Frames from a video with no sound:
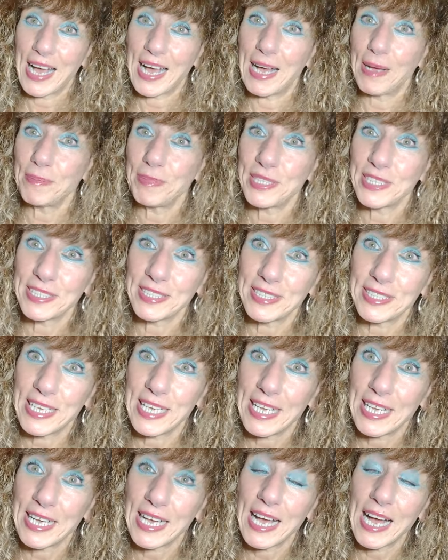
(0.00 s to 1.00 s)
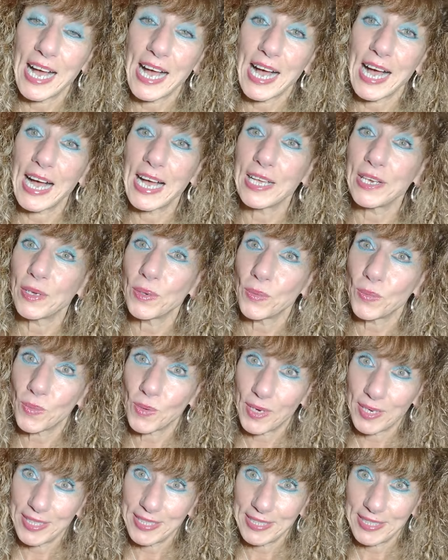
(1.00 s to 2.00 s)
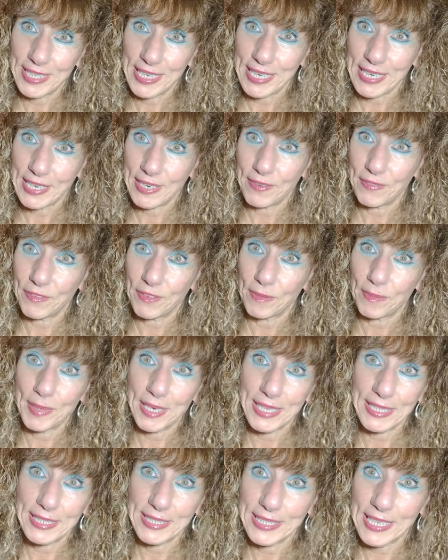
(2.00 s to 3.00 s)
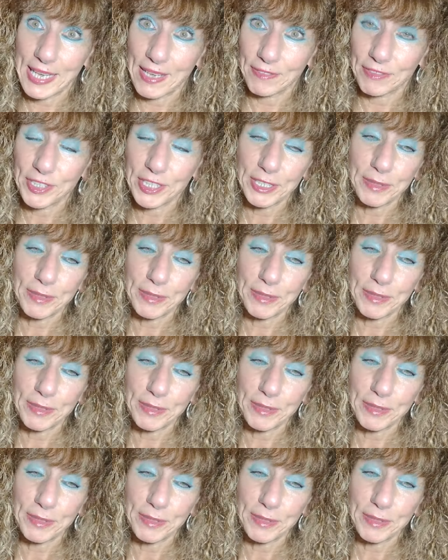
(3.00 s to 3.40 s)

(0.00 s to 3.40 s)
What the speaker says: I'm just saying I don't want to take it for myself.